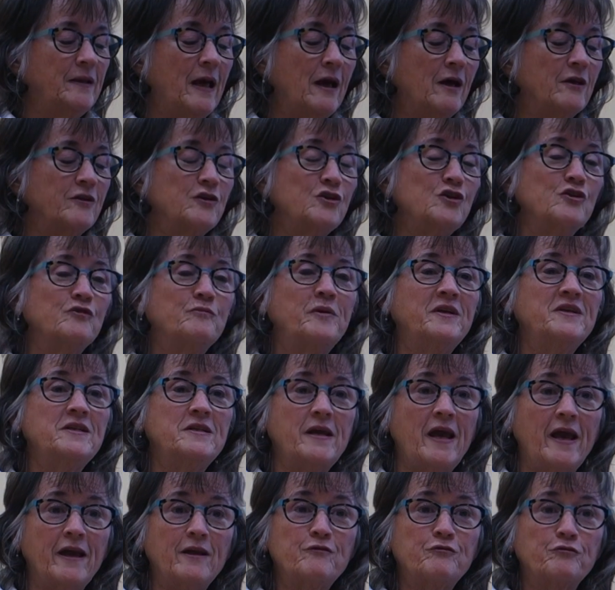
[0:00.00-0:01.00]
now that you've been
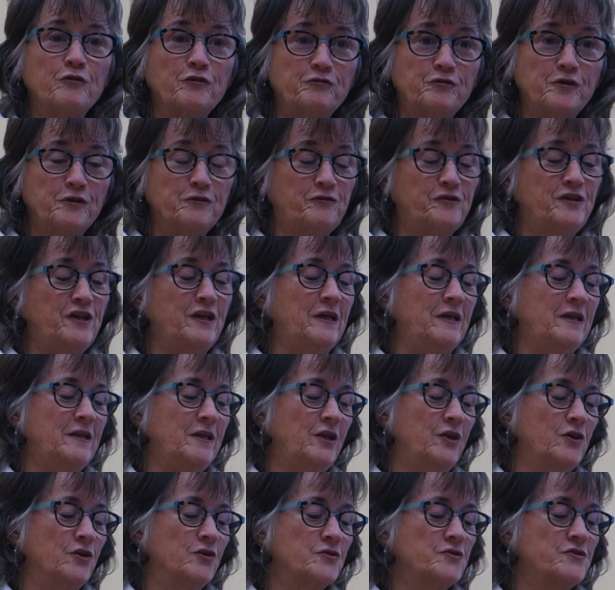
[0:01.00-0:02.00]
dead for 15
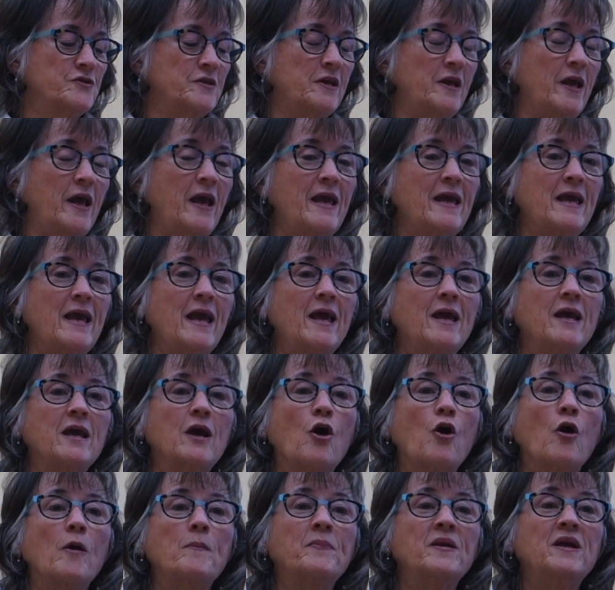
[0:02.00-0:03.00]
years, the
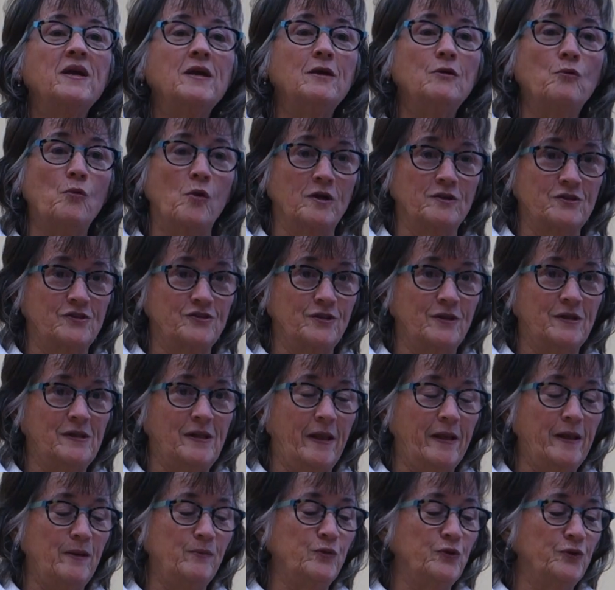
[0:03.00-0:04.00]
AARP wants to
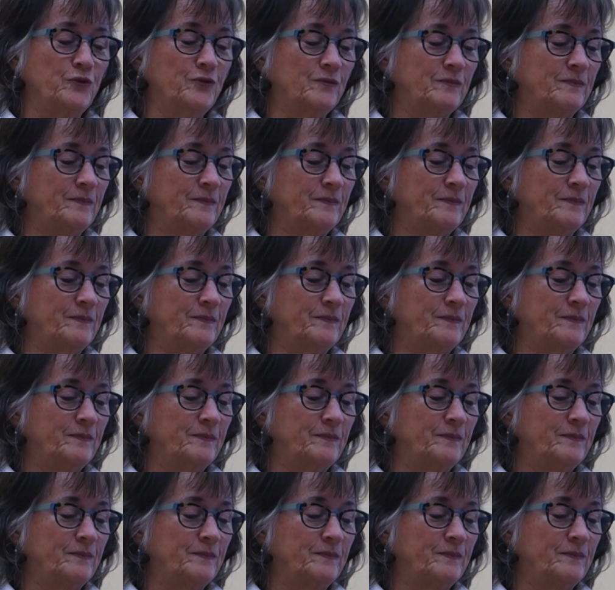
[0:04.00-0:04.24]
claim